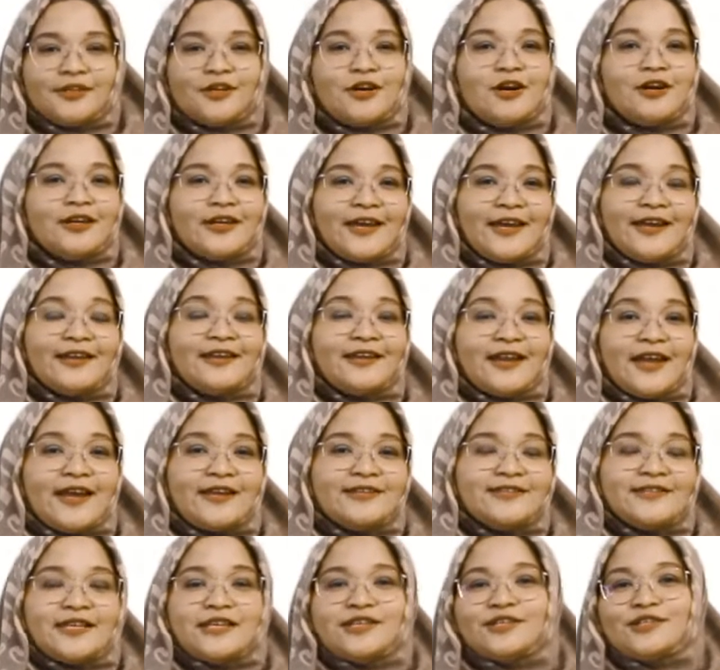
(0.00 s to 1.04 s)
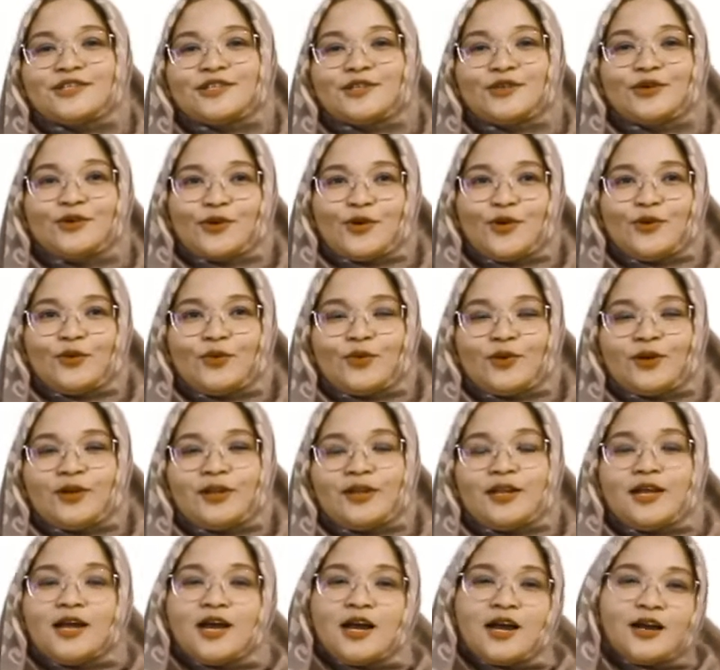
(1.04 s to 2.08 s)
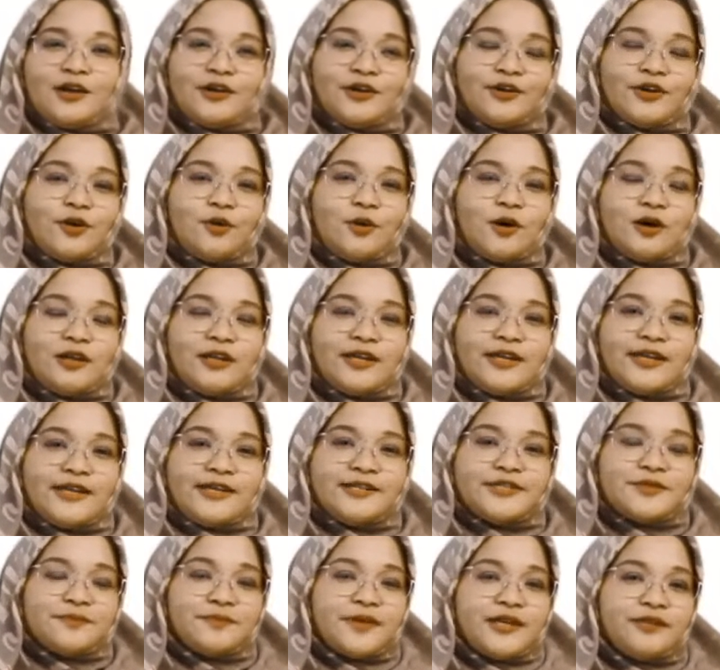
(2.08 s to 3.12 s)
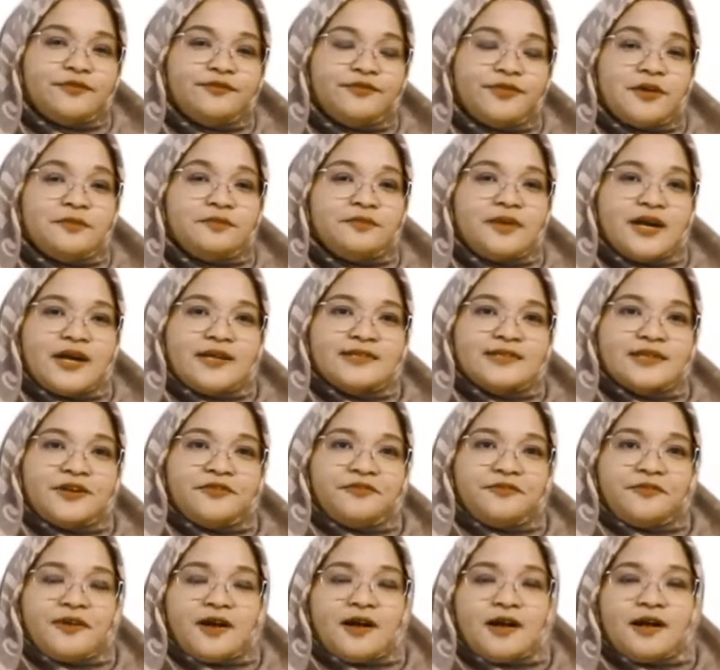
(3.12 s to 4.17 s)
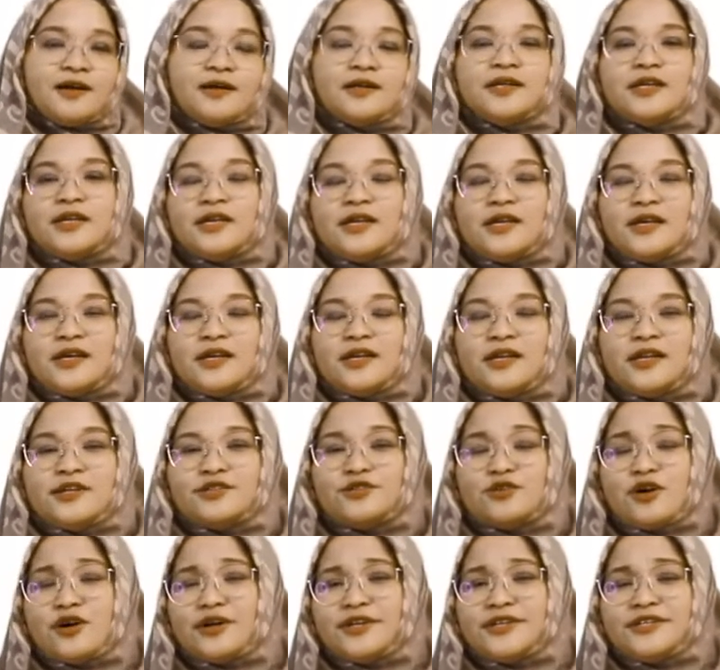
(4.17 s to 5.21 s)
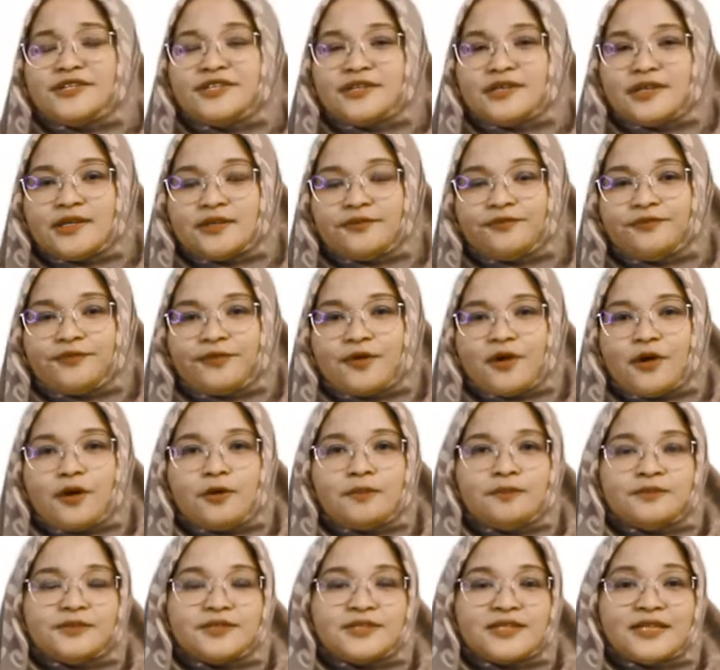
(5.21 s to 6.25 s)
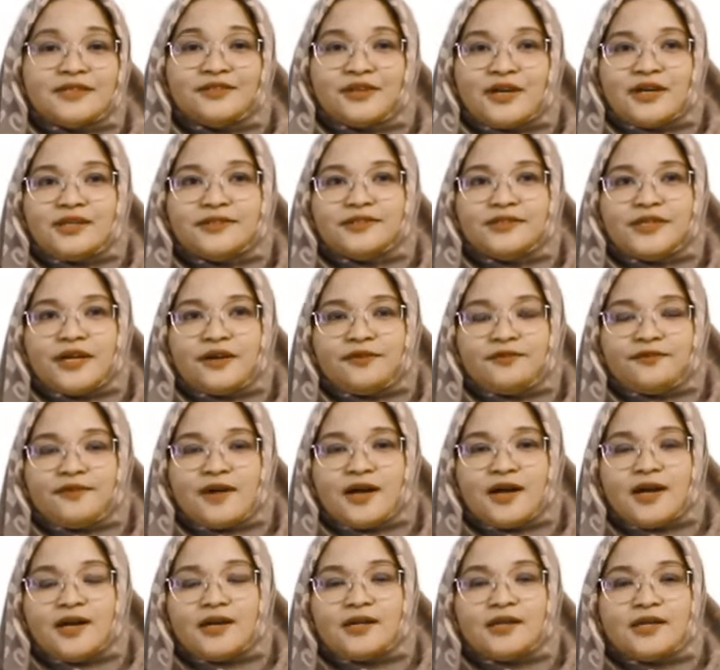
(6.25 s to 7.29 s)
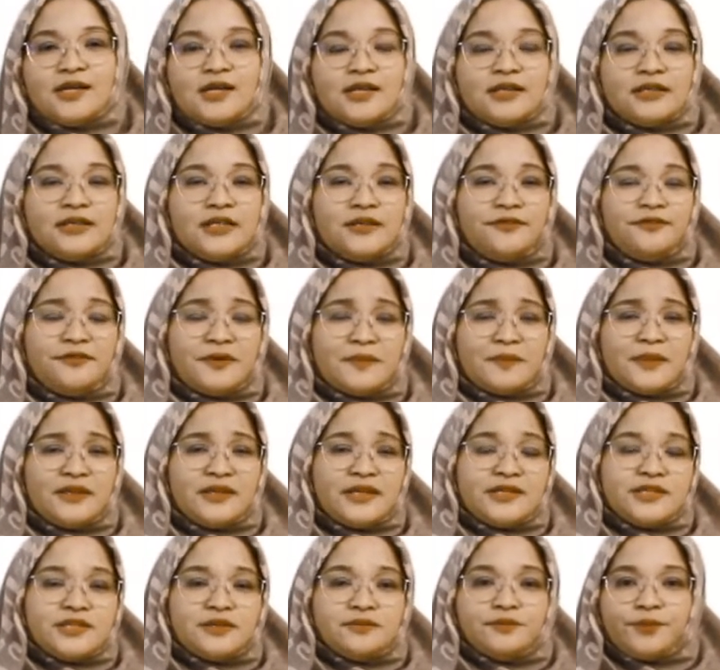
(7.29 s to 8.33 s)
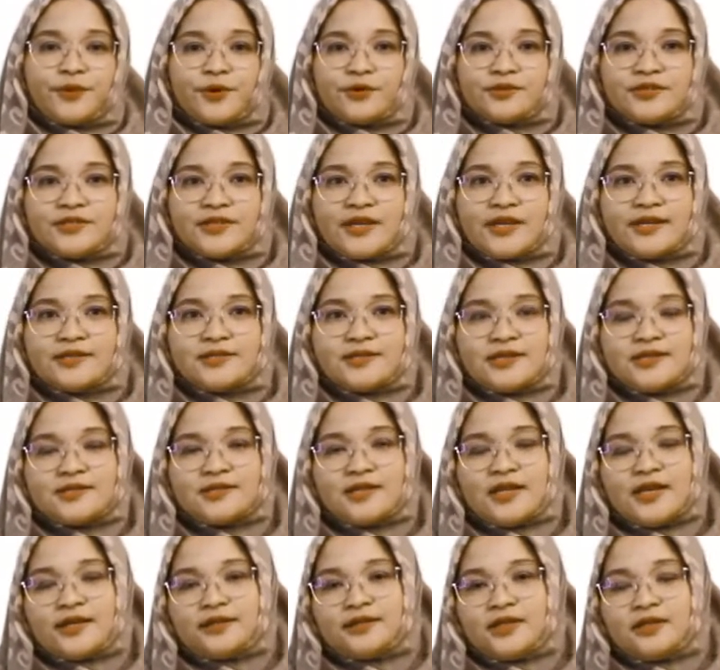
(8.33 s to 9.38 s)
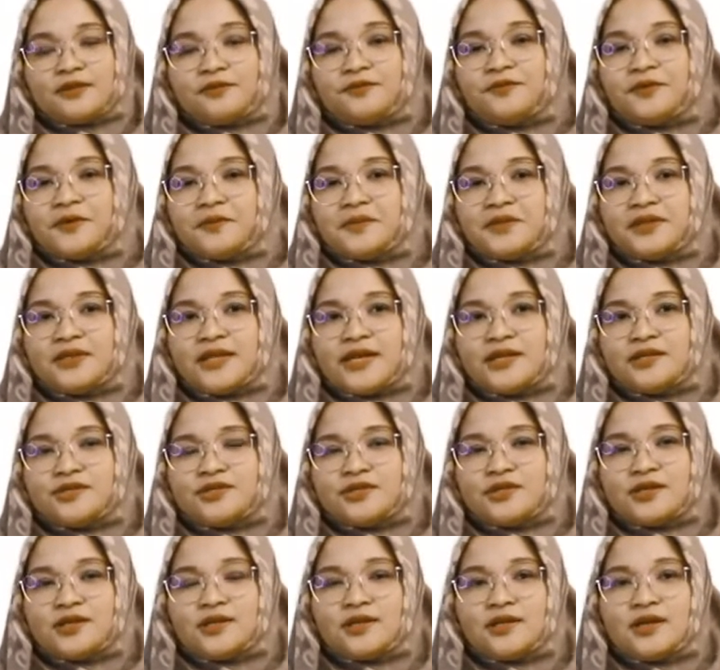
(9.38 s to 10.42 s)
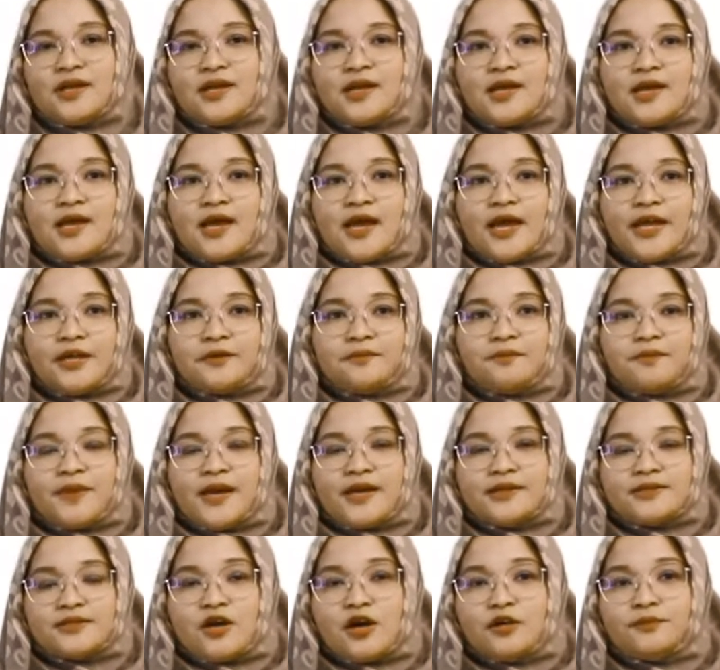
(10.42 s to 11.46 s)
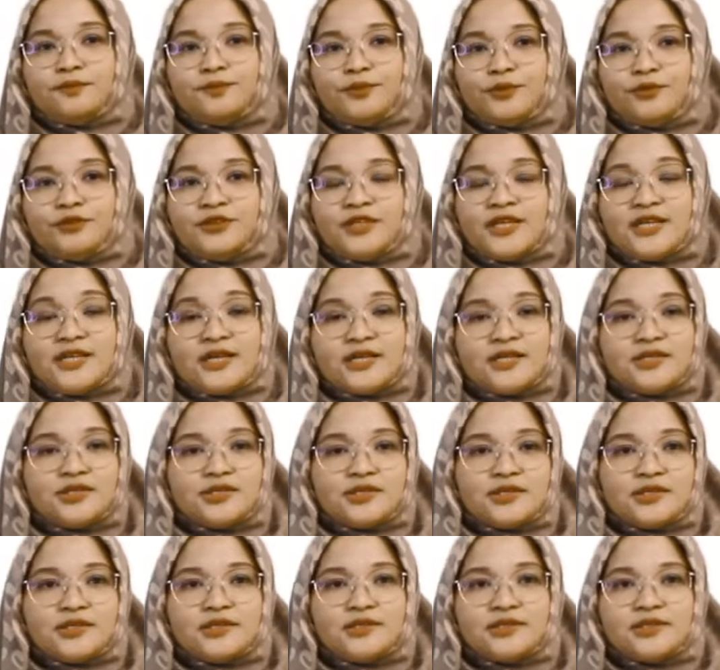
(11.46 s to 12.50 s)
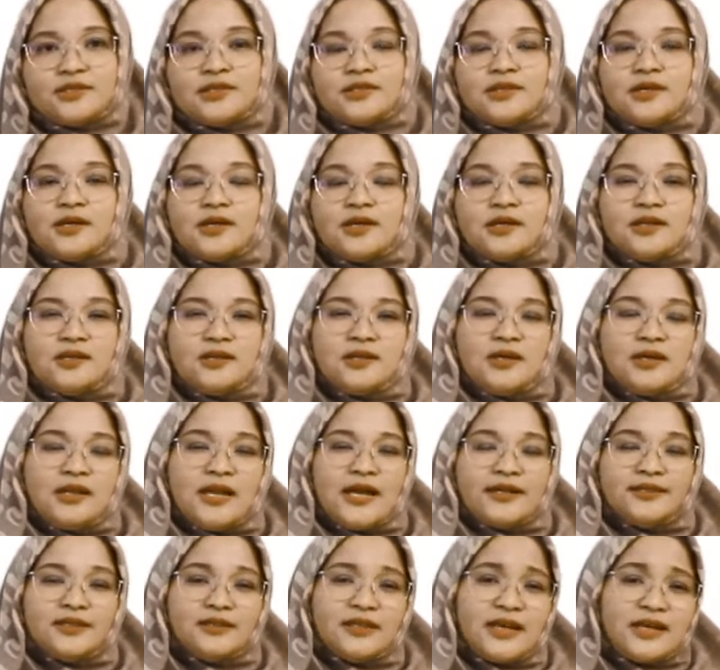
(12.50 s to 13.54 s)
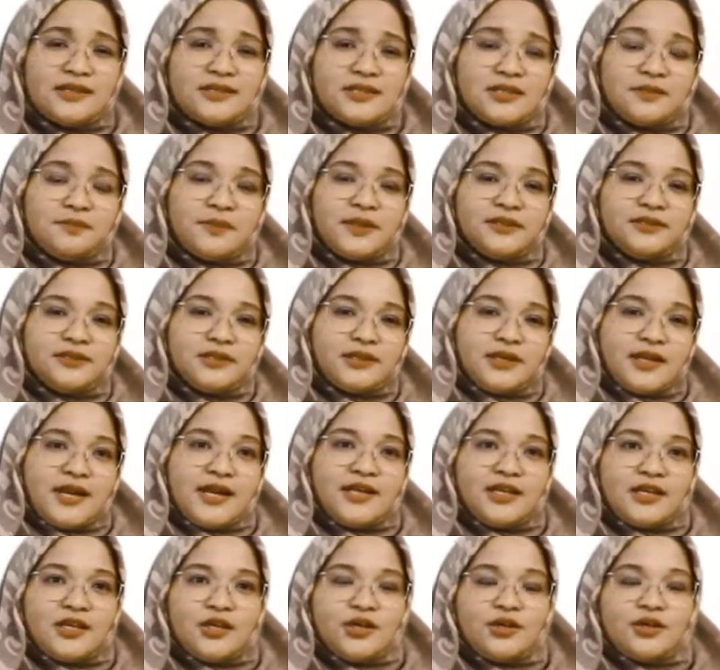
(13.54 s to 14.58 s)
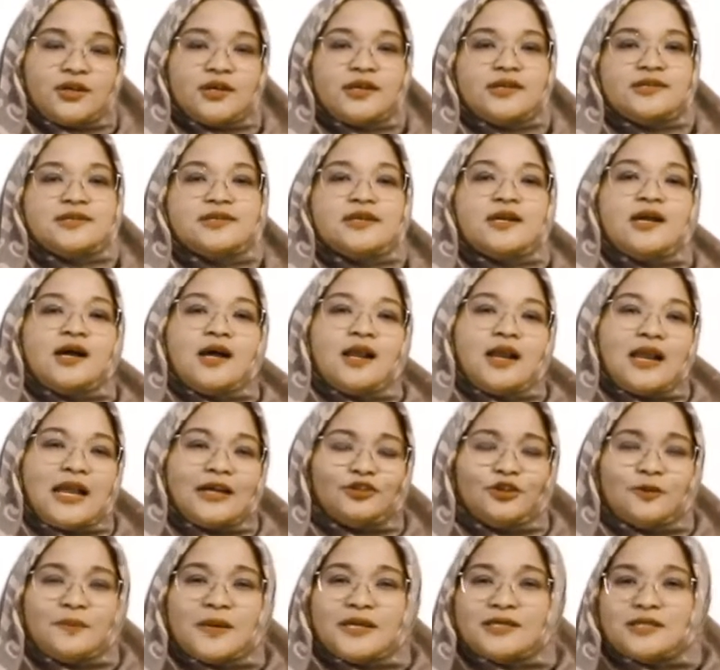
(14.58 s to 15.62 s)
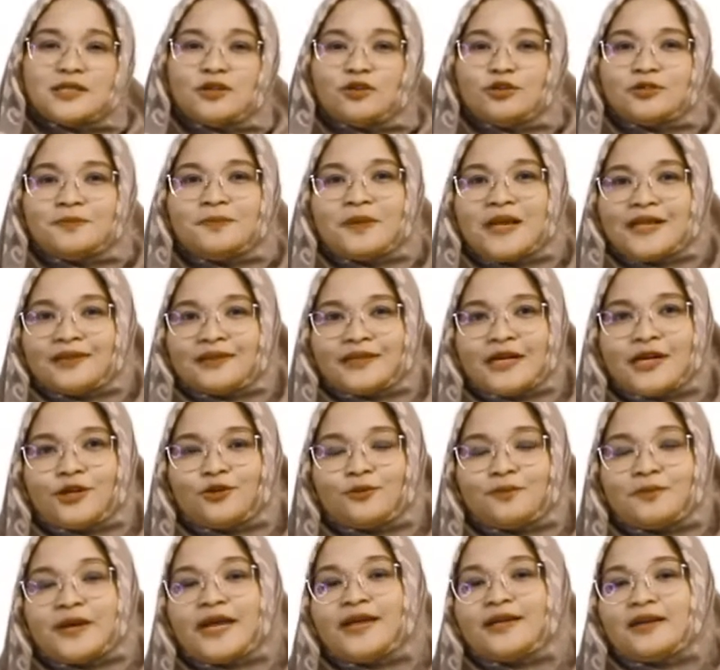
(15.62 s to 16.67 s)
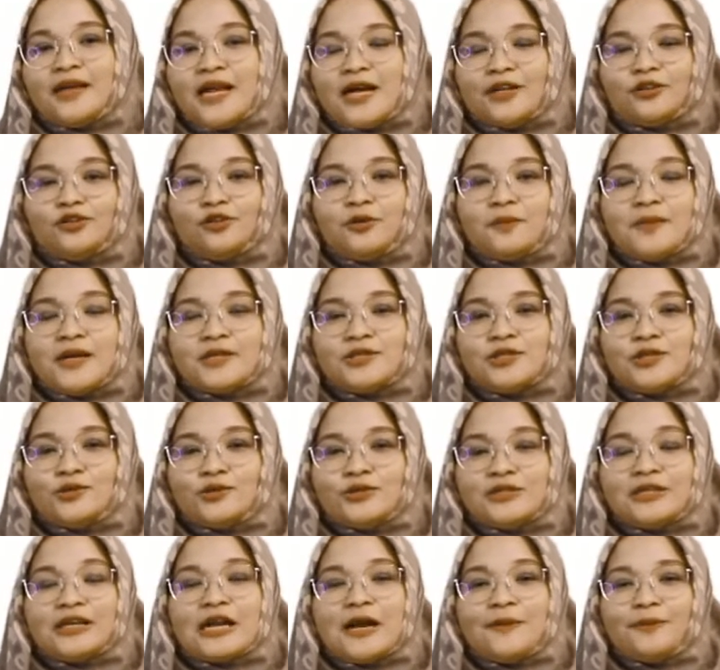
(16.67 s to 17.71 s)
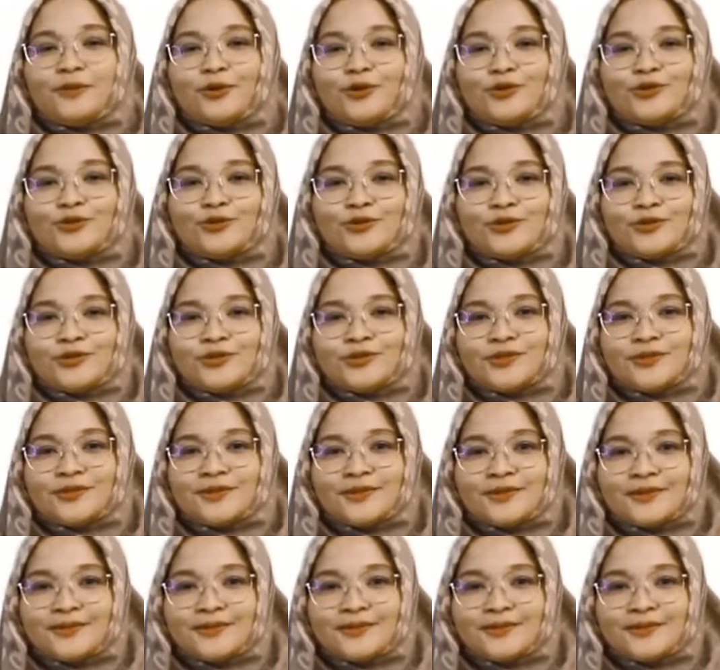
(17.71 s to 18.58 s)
Okay, next is growol. Growol is made from cassava. It is originated from Central Java. The fermentation process is lactic fermentation, and based on Putri research, the lactic acid bacteria in here is Lactobacillus plantarum and Lactobacillus rhamnosus.